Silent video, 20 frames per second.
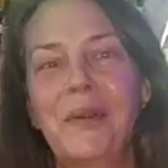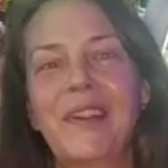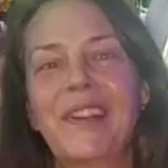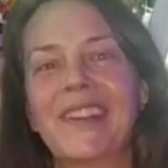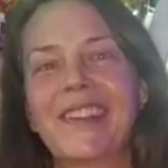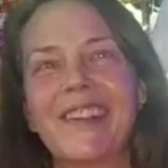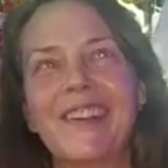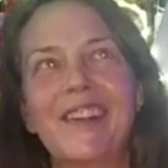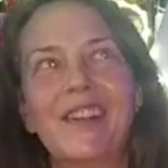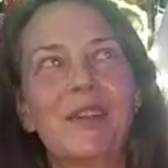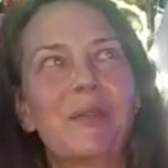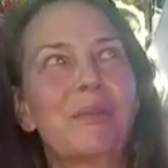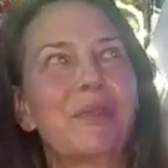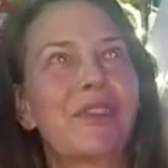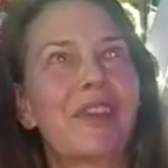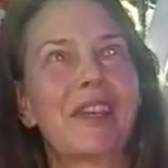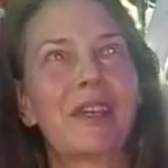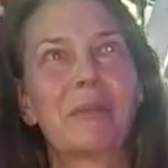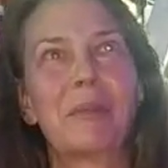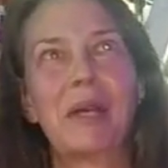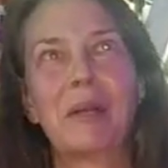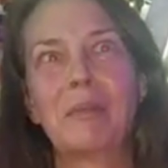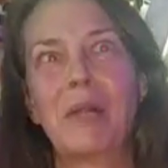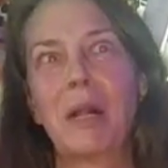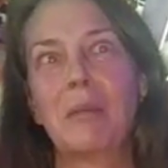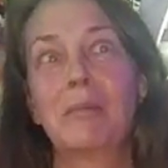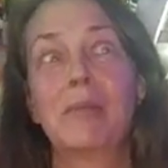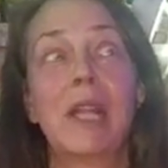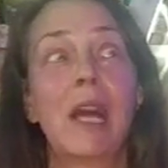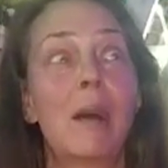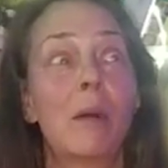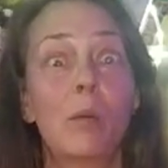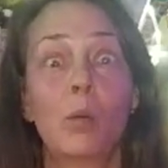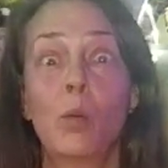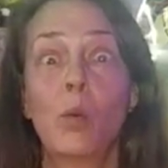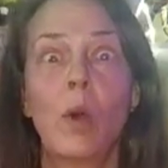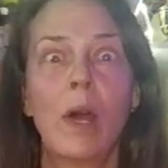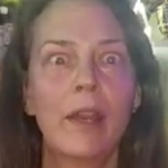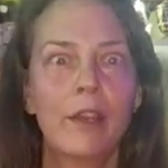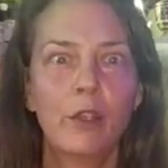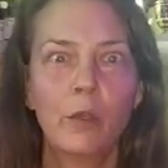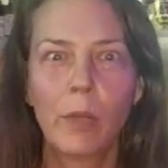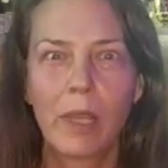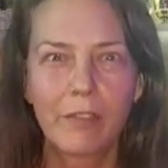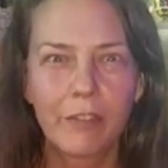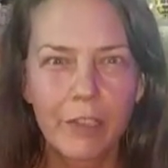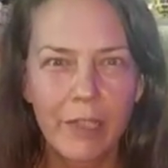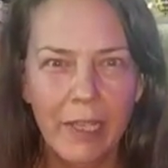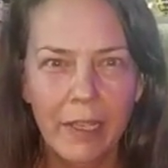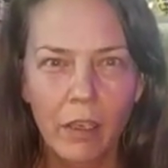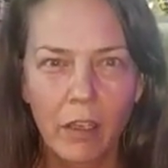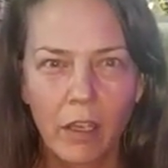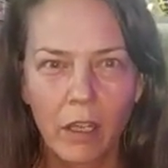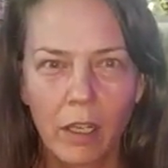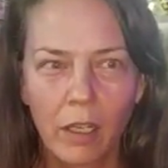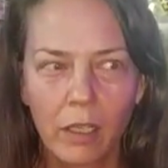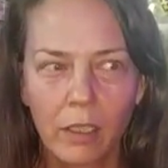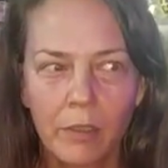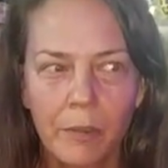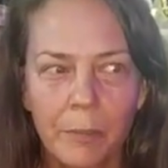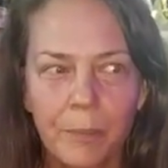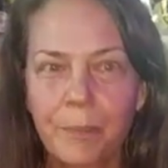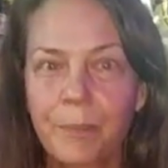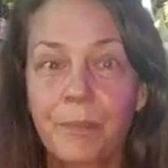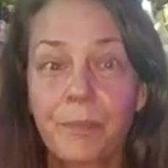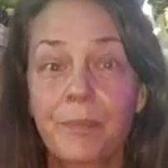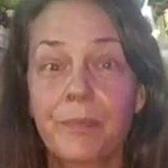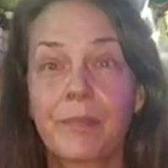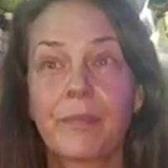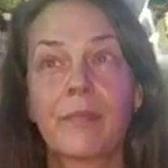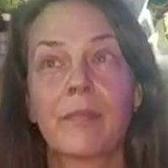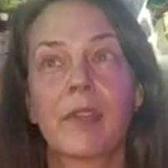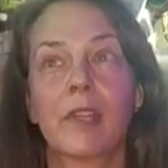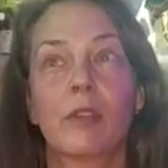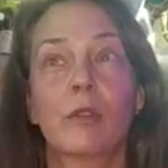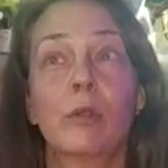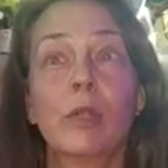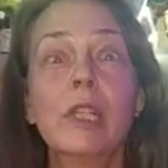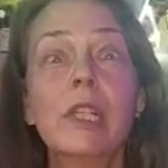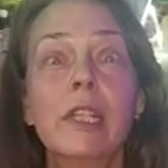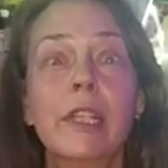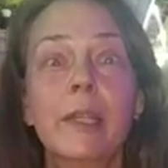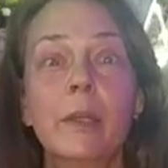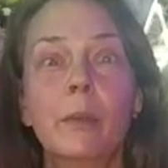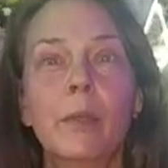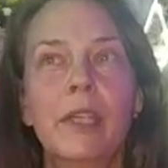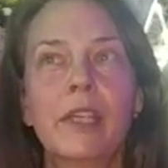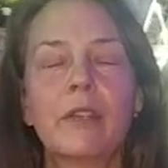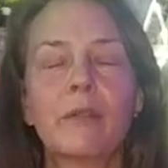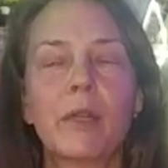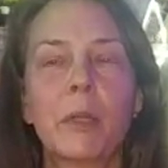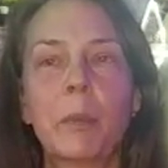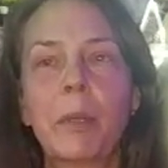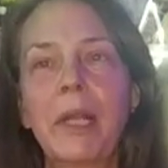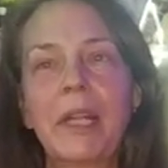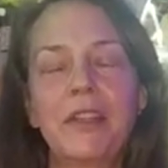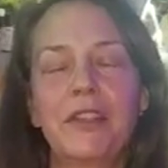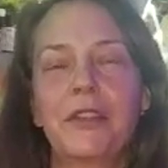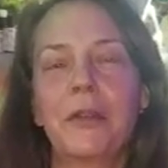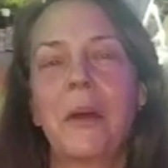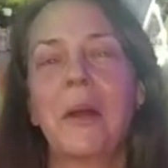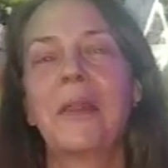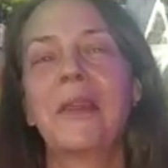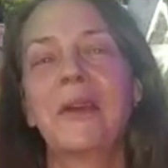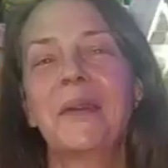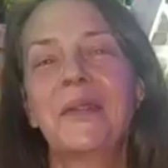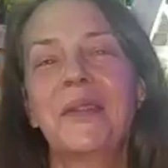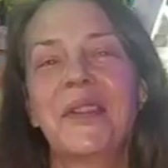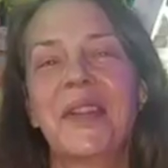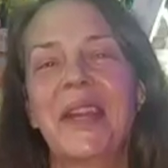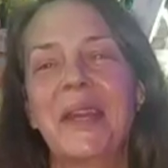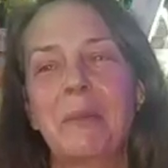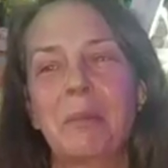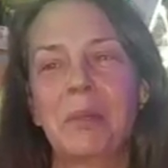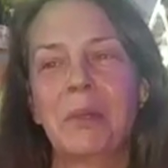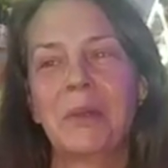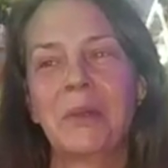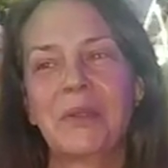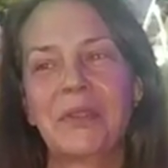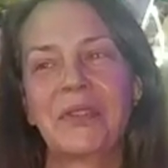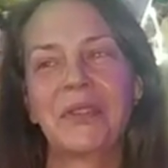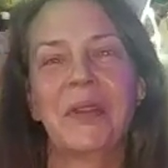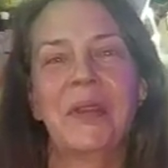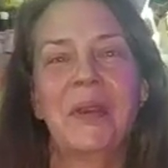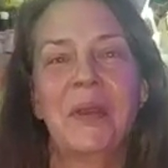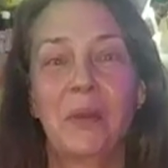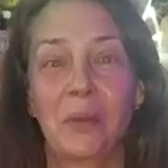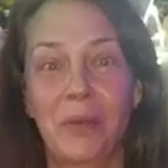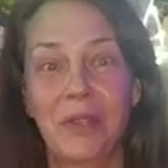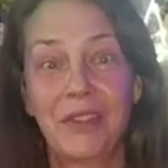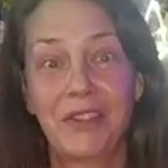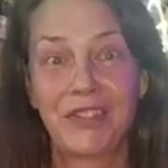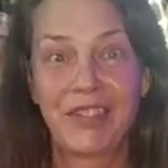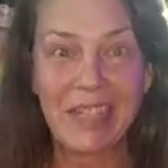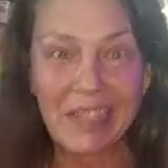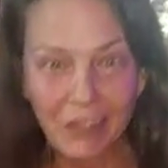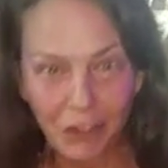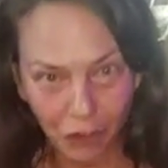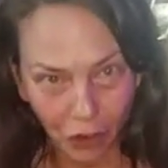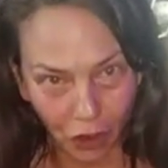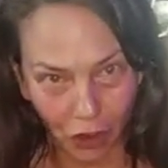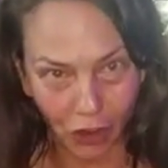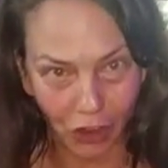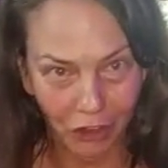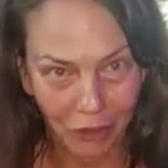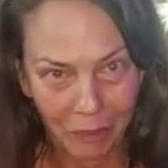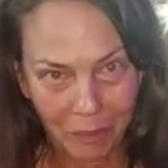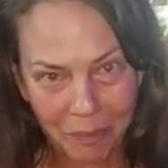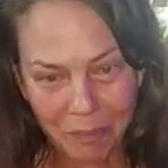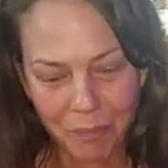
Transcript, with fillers: want to call them, like blah, blah, blah, whoever they are, really, we can replace all those labels with teacher.